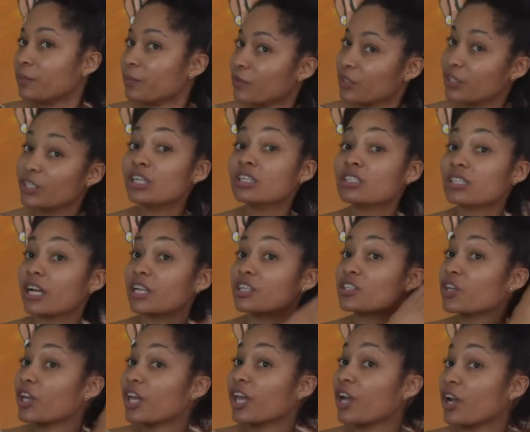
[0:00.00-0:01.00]
You need to cut
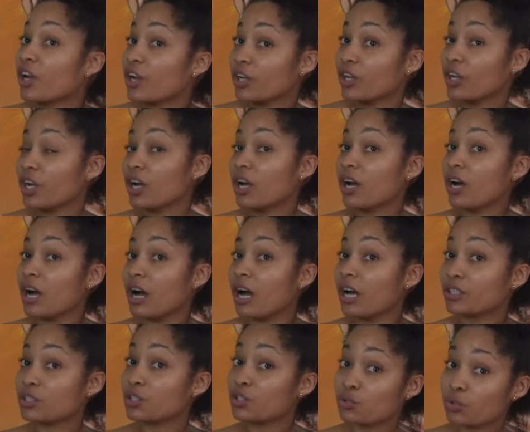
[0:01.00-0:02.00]
your hair
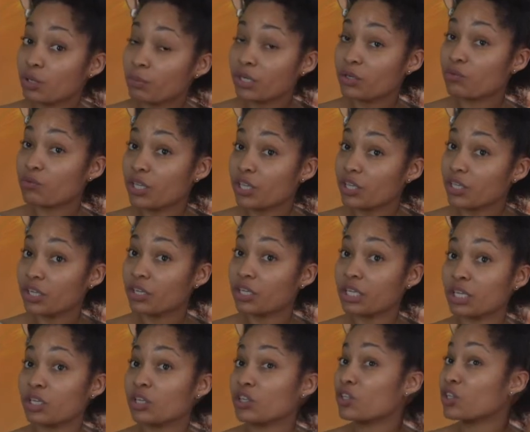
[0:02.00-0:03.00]
to trim it
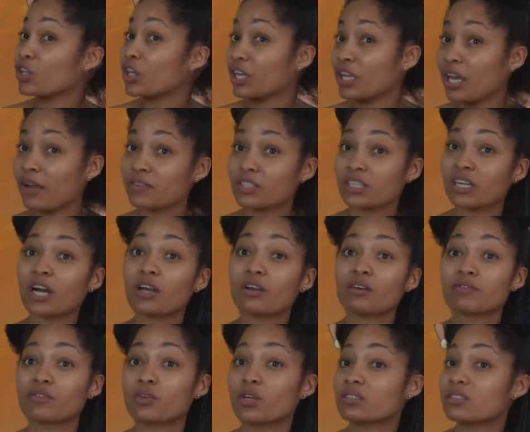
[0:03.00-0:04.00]
regularly. You're gonna have to cut
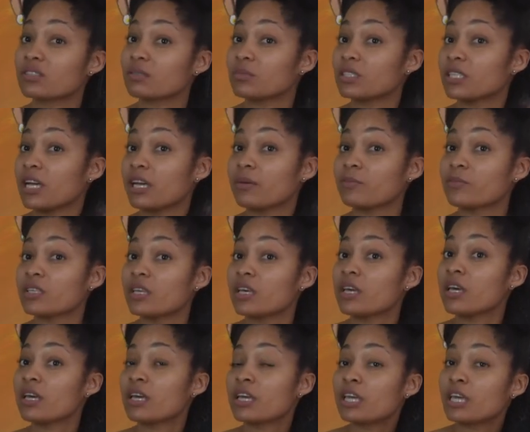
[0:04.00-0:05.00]
off knots sometimes.
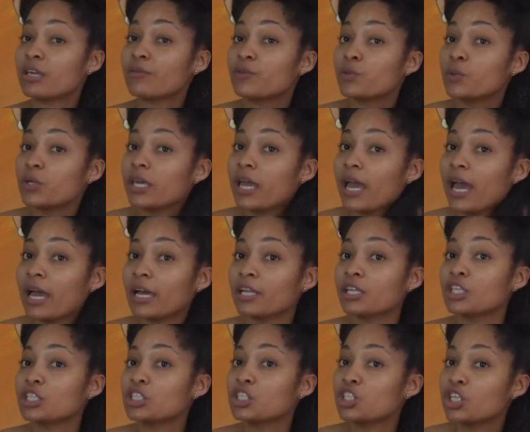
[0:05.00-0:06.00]
If you
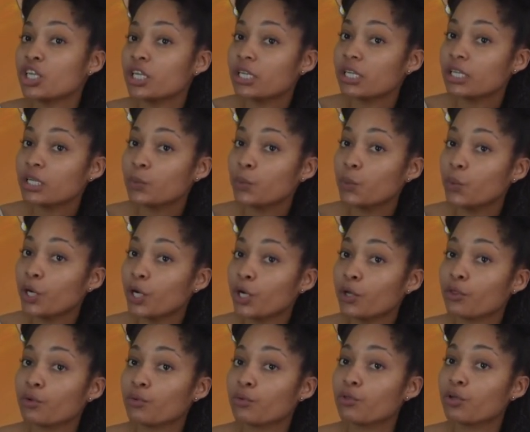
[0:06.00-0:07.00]
can, gently work
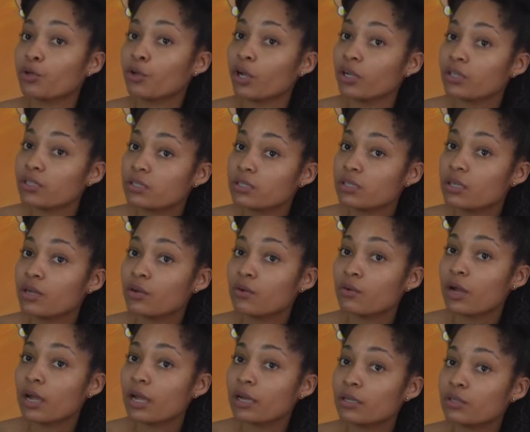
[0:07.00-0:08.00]
through the knot,
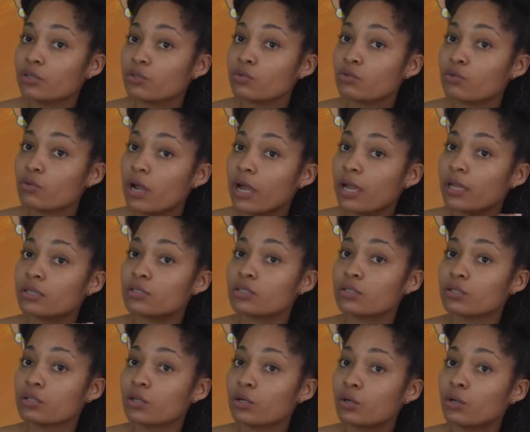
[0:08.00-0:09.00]
right, and try and
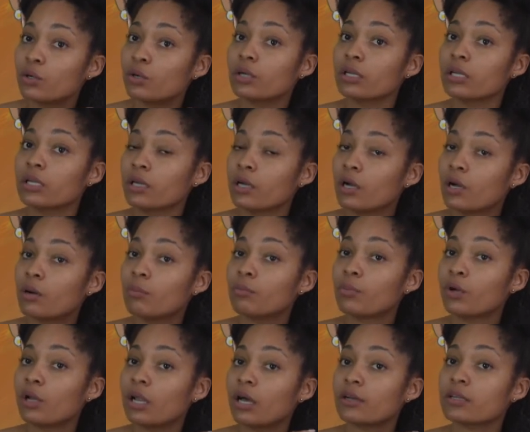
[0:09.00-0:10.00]
slowly
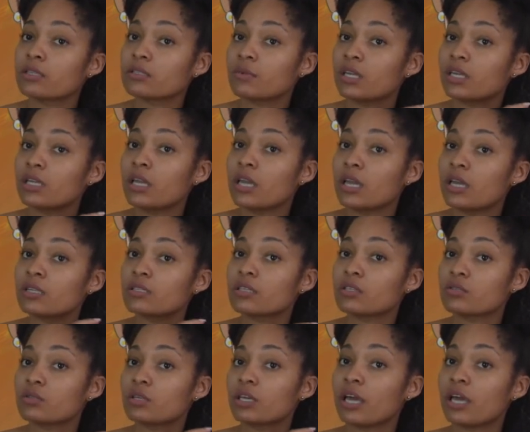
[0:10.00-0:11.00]
pull out as many hairs as
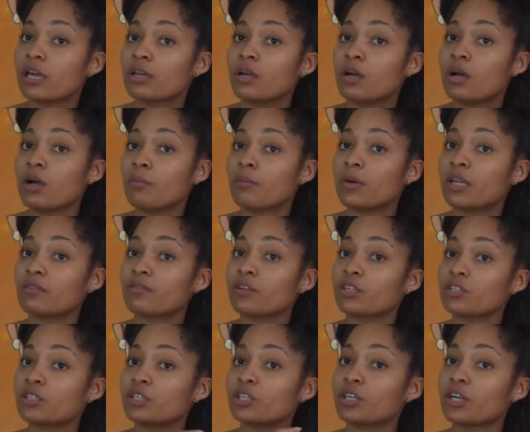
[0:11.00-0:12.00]
you can, but
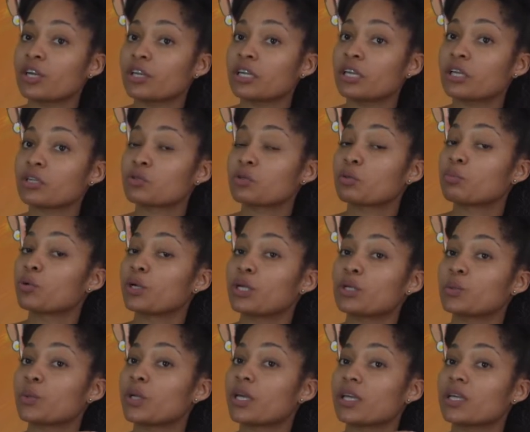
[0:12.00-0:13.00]
eventually you're gonna get to a
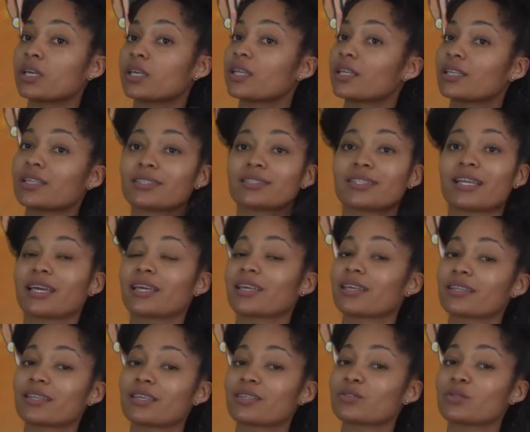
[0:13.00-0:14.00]
point where
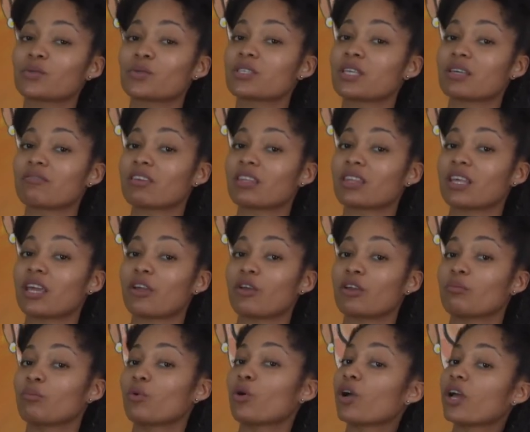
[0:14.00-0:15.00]
like there's no saving the hair
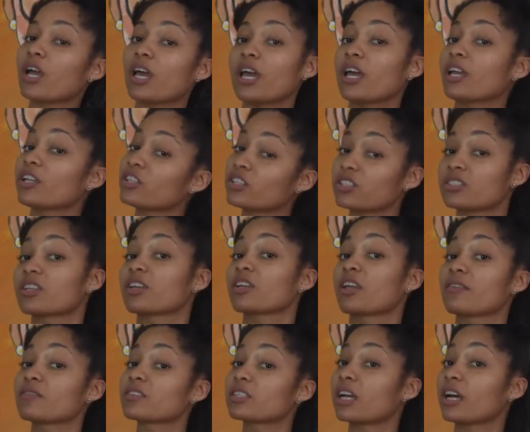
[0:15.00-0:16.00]
anymore, and you're just gonna
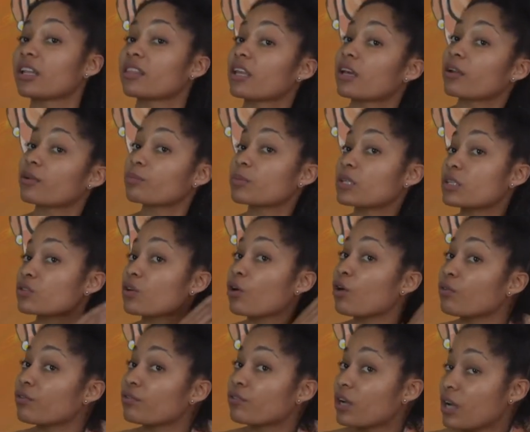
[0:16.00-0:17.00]
have to cut that piece
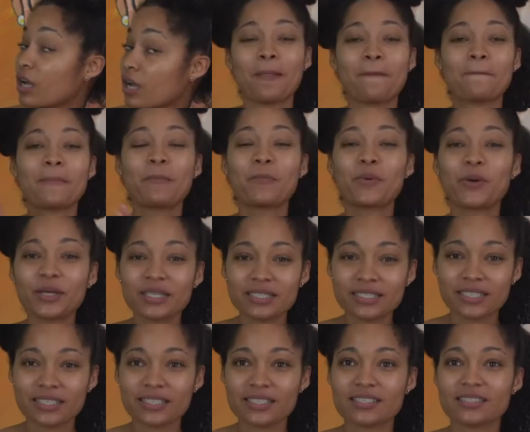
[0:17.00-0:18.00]
off. But point
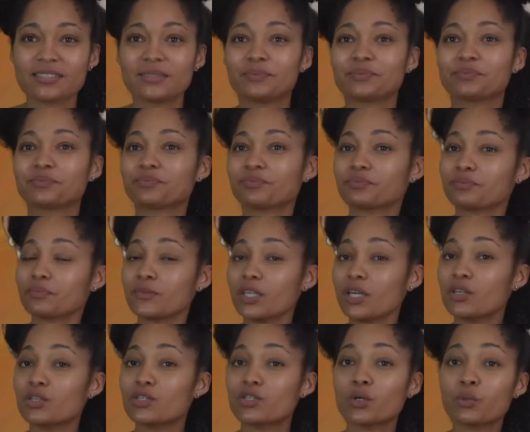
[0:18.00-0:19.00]
is,
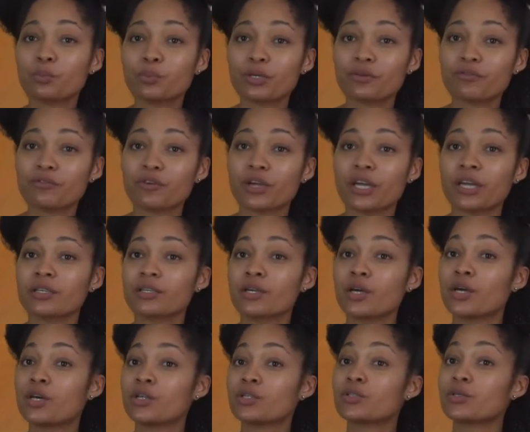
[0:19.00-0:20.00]
don't be afraid
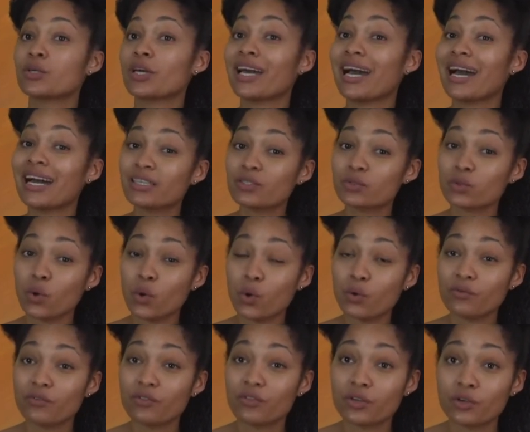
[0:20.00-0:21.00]
to cut
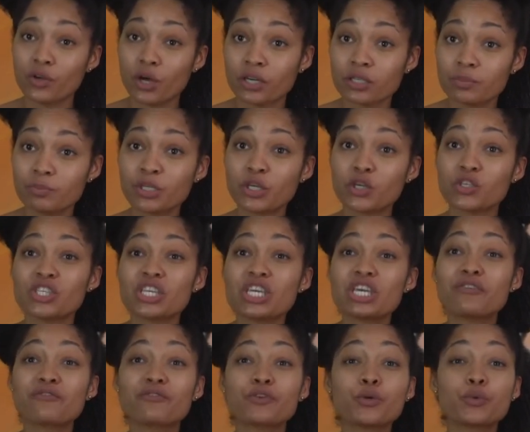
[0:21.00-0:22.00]
off the knot, because
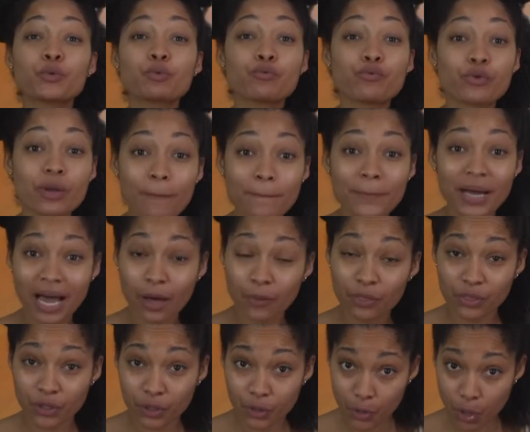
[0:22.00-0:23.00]
if you rip out
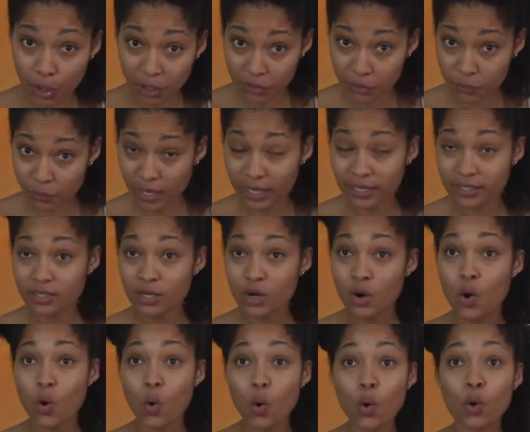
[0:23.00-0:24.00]
the knot, right,
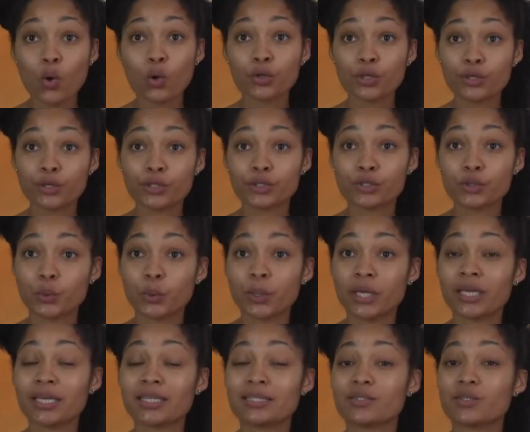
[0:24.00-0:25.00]
all you're doing
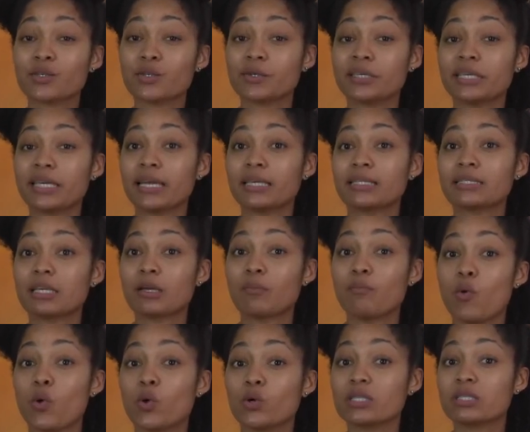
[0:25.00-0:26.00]
is creating
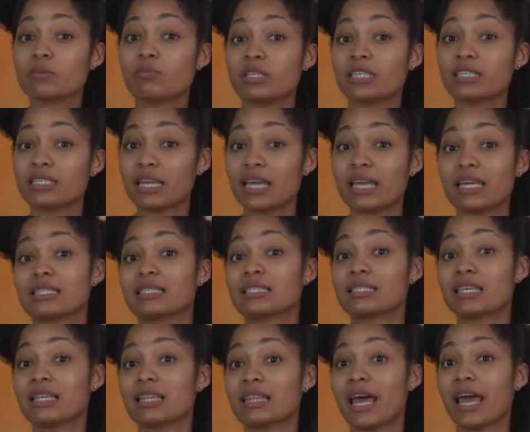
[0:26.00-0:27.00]
more split ends
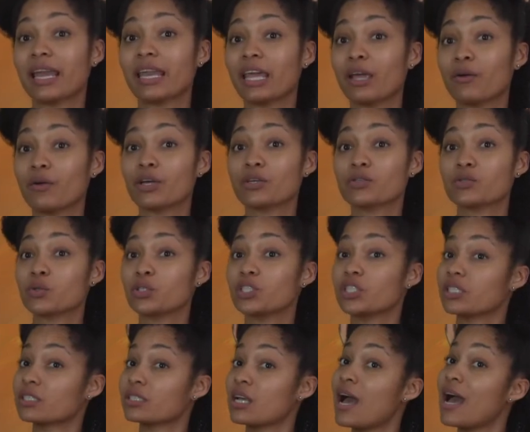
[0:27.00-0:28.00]
in that area. So
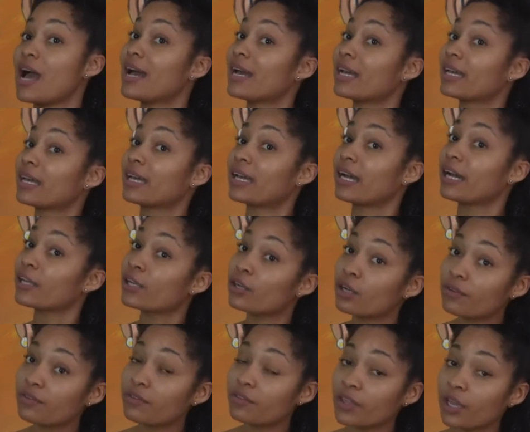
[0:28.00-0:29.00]
just cut it
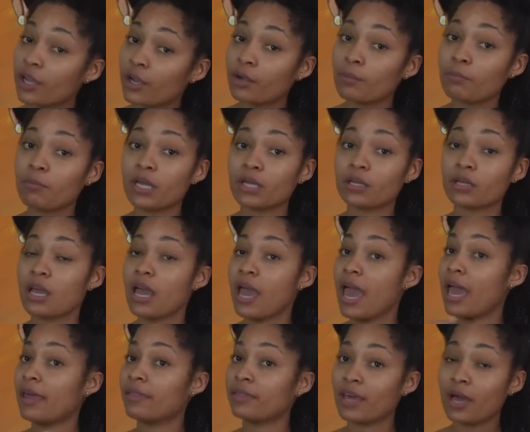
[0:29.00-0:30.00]
off there,
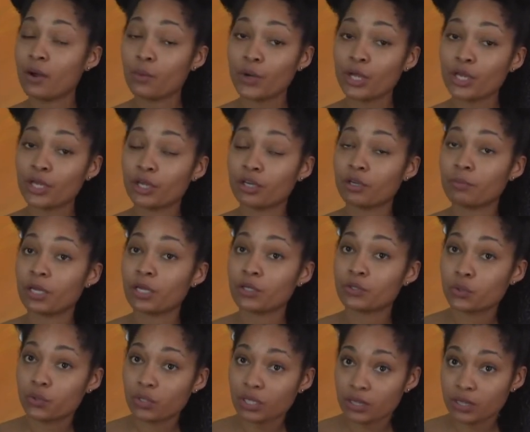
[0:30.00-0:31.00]
and that way you're going to make
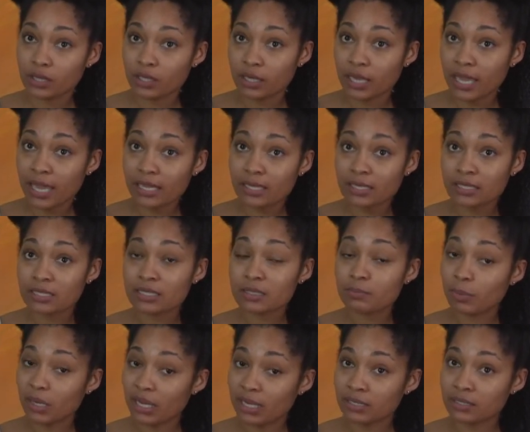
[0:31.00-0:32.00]
sure that the end is
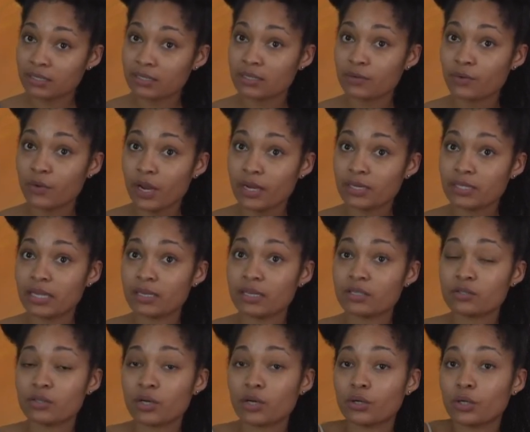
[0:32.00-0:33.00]
blunt, right, and
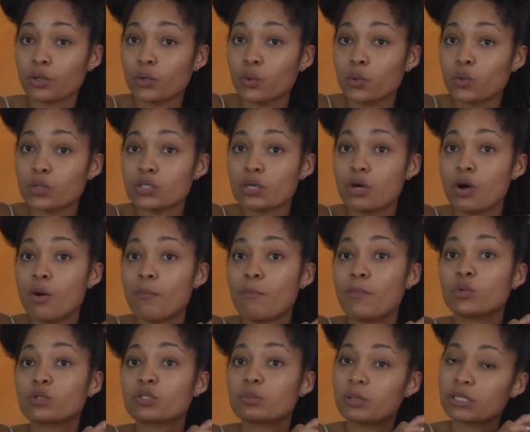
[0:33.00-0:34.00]
it's not going to cause
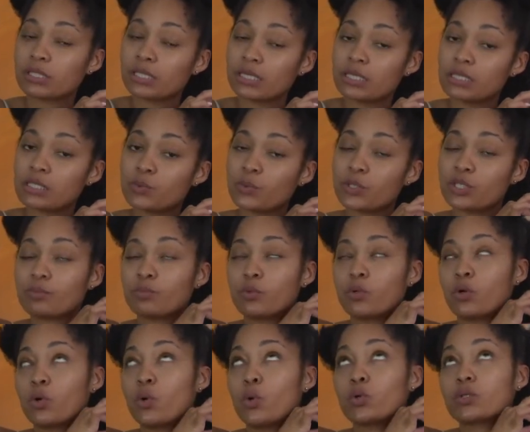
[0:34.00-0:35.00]
more split ends, which will
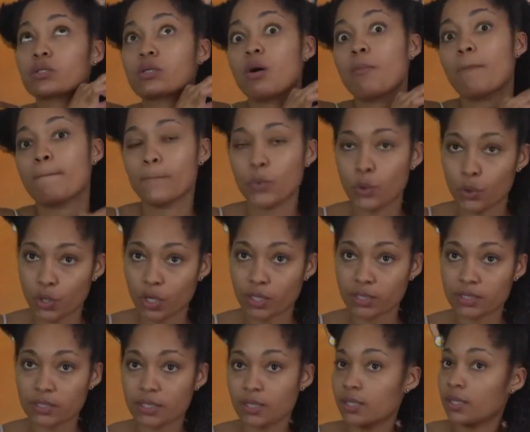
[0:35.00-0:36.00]
cause more
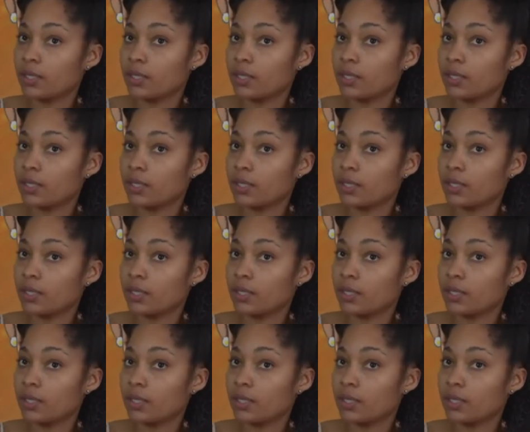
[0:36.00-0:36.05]
knots.